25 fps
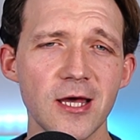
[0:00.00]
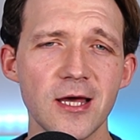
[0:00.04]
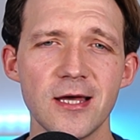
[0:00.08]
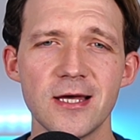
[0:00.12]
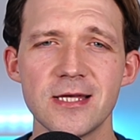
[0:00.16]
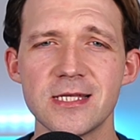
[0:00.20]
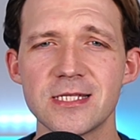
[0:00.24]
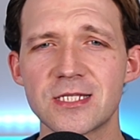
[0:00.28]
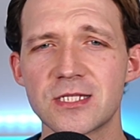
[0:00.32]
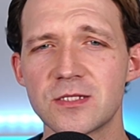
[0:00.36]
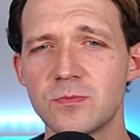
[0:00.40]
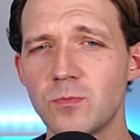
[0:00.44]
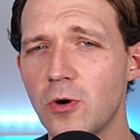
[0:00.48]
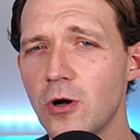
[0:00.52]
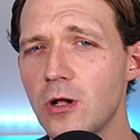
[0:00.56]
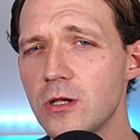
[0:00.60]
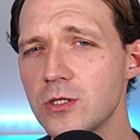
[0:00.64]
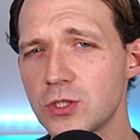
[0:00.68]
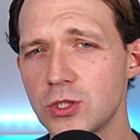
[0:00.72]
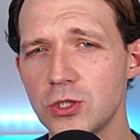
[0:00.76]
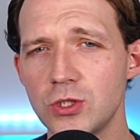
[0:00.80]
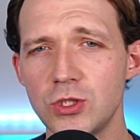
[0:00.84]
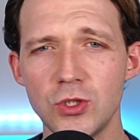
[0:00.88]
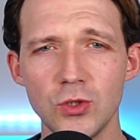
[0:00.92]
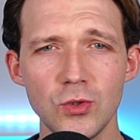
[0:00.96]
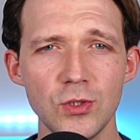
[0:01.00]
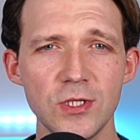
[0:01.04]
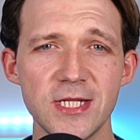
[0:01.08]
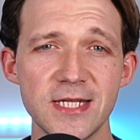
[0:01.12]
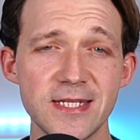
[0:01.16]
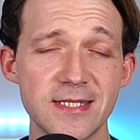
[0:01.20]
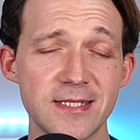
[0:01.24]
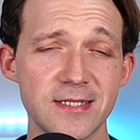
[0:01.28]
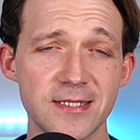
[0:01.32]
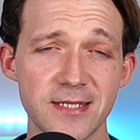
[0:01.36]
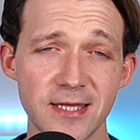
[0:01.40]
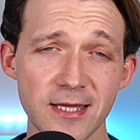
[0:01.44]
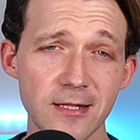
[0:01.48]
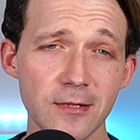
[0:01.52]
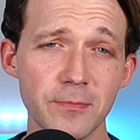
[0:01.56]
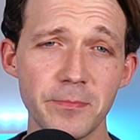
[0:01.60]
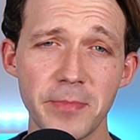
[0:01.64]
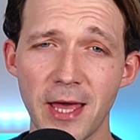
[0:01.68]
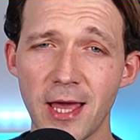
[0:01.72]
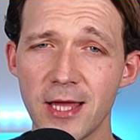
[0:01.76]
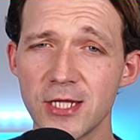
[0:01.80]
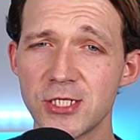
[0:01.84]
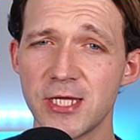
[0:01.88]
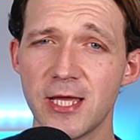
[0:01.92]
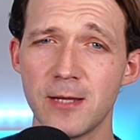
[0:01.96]
a small to-do list single
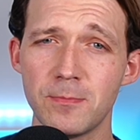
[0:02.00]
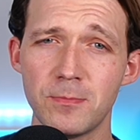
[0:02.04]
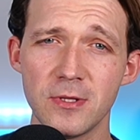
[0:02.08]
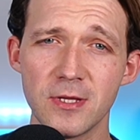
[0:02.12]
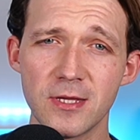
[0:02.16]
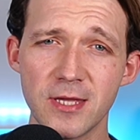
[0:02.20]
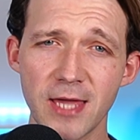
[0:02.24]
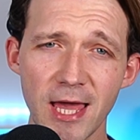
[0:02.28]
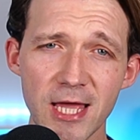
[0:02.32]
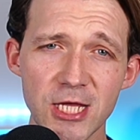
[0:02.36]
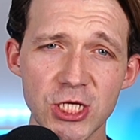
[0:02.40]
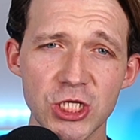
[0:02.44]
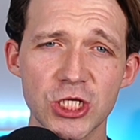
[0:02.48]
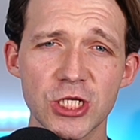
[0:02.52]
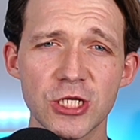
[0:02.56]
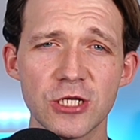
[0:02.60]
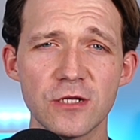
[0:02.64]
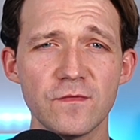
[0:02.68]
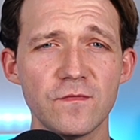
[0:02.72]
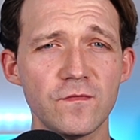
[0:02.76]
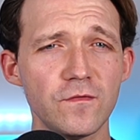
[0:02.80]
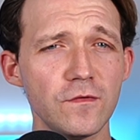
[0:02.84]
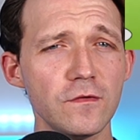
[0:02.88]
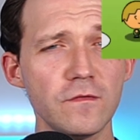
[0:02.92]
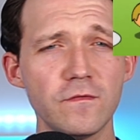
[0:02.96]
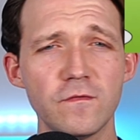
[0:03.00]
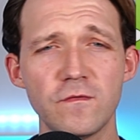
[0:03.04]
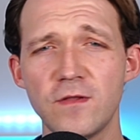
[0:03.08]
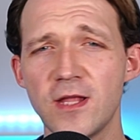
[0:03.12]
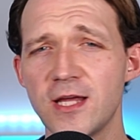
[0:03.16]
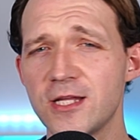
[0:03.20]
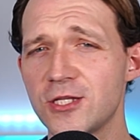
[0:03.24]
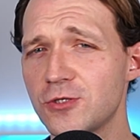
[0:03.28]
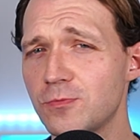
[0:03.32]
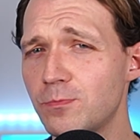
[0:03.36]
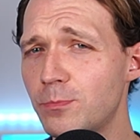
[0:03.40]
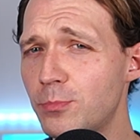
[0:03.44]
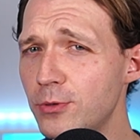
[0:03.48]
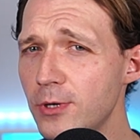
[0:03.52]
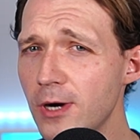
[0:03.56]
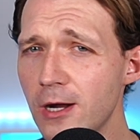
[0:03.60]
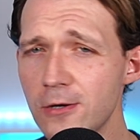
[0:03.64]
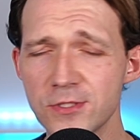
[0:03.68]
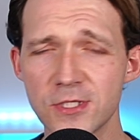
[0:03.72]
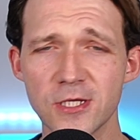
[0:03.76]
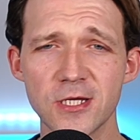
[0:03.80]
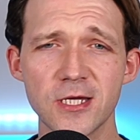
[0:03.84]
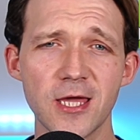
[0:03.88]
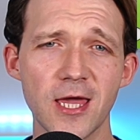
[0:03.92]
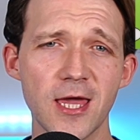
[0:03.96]
page application, full-fledged
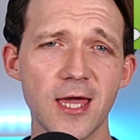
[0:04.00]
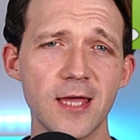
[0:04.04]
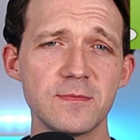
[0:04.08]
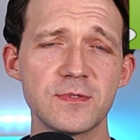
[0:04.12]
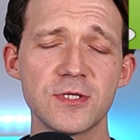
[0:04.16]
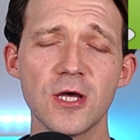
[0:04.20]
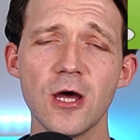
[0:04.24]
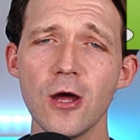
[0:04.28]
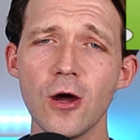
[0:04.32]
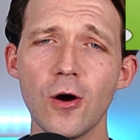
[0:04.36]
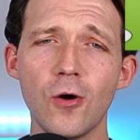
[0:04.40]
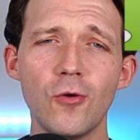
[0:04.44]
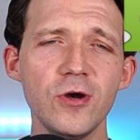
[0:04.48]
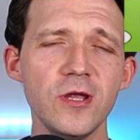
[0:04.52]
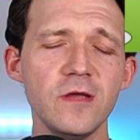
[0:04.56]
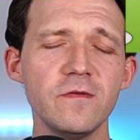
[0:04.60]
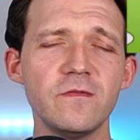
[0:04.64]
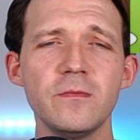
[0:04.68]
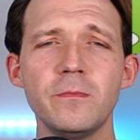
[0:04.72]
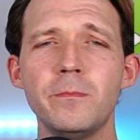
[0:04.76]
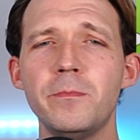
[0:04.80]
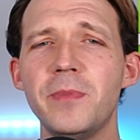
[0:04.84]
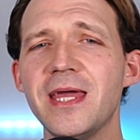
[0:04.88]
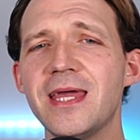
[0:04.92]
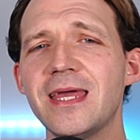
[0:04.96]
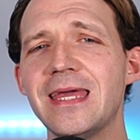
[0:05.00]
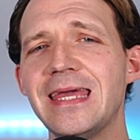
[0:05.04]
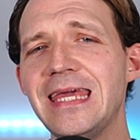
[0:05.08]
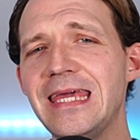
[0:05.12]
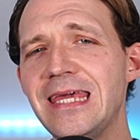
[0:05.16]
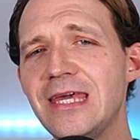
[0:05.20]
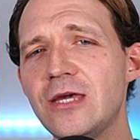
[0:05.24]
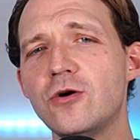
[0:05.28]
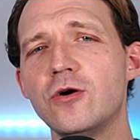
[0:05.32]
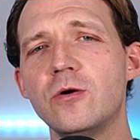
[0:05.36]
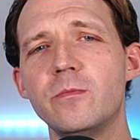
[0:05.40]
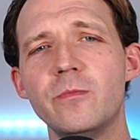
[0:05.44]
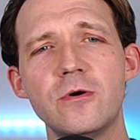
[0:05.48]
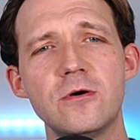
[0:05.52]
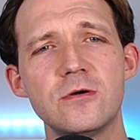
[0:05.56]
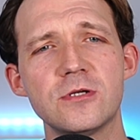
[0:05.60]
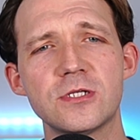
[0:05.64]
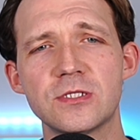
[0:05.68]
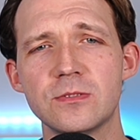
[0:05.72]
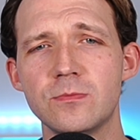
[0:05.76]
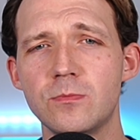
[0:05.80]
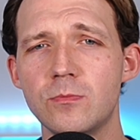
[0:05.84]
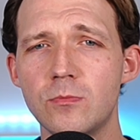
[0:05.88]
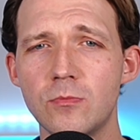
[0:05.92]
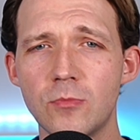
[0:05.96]
browser games, or even big e-commerce
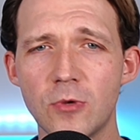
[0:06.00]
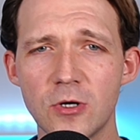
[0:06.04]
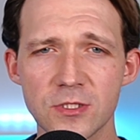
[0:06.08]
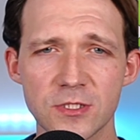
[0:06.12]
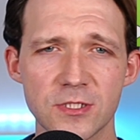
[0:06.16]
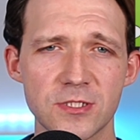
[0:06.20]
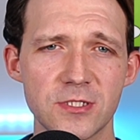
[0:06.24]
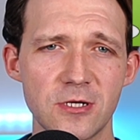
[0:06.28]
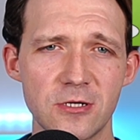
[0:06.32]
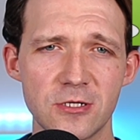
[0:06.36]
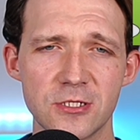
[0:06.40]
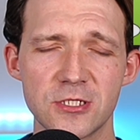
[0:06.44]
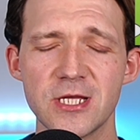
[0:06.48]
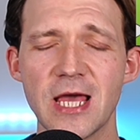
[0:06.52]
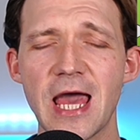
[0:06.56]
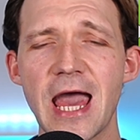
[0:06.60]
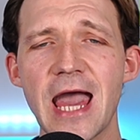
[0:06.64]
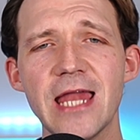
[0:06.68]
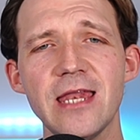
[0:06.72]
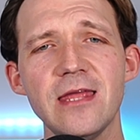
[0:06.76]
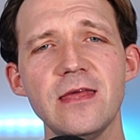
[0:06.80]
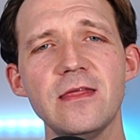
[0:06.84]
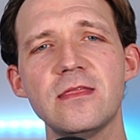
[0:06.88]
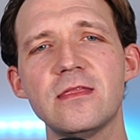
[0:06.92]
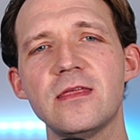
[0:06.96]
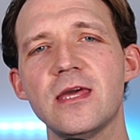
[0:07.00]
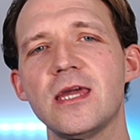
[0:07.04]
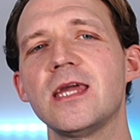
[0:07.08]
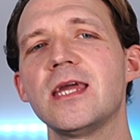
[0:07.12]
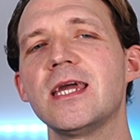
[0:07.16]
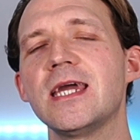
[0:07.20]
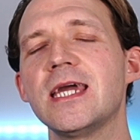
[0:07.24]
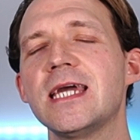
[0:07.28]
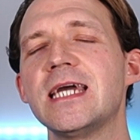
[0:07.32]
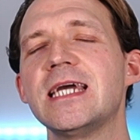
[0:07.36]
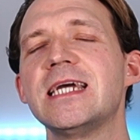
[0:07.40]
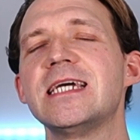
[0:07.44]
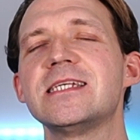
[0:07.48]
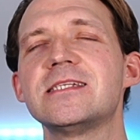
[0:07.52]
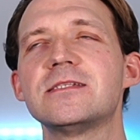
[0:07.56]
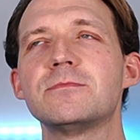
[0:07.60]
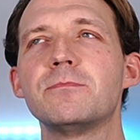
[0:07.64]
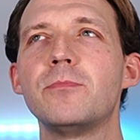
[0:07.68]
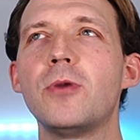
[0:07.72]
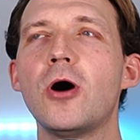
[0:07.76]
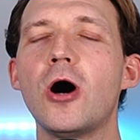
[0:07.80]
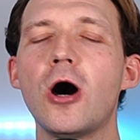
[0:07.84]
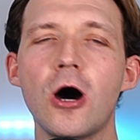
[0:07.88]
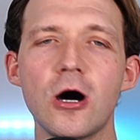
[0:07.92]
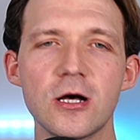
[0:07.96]
monsters. Anything is
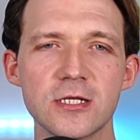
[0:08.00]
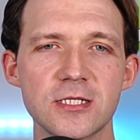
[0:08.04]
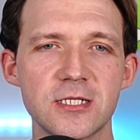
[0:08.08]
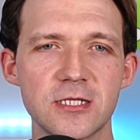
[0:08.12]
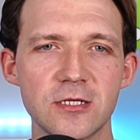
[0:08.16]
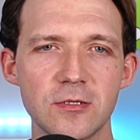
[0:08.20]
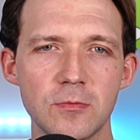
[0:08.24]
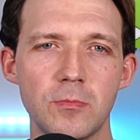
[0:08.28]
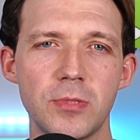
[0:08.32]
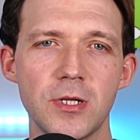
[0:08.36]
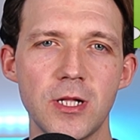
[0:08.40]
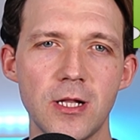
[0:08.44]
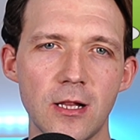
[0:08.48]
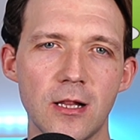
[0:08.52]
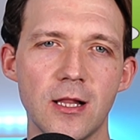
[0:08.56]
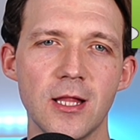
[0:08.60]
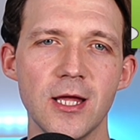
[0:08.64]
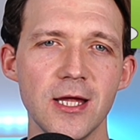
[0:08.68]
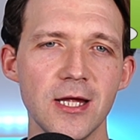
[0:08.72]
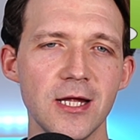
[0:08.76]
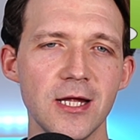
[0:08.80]
possible.